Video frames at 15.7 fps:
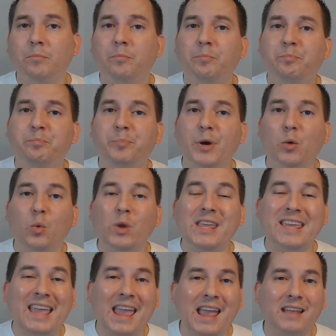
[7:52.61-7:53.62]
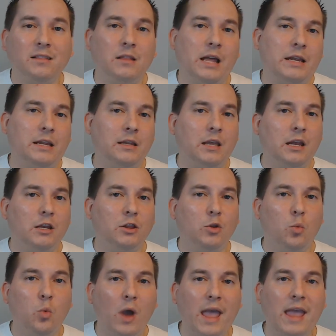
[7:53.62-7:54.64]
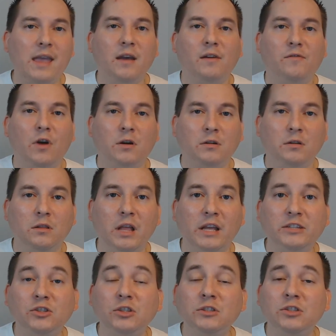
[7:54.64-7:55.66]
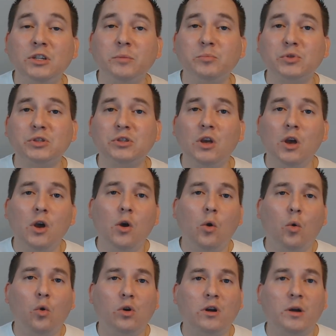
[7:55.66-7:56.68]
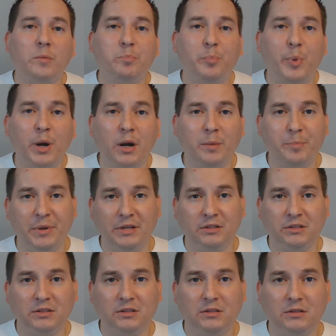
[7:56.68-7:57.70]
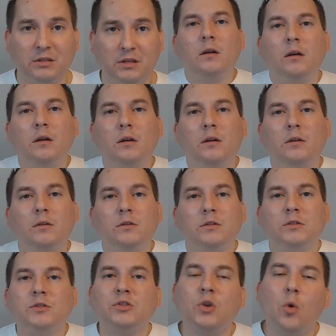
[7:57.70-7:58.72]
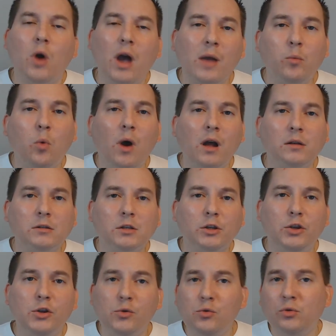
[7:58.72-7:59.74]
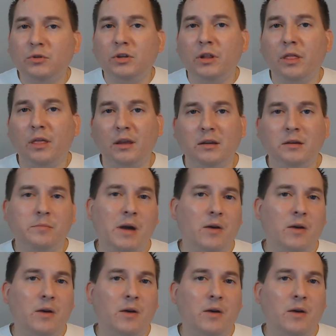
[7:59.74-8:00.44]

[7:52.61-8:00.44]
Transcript: but we can't let it get in the way of our relationships or our purpose. So I want you to think about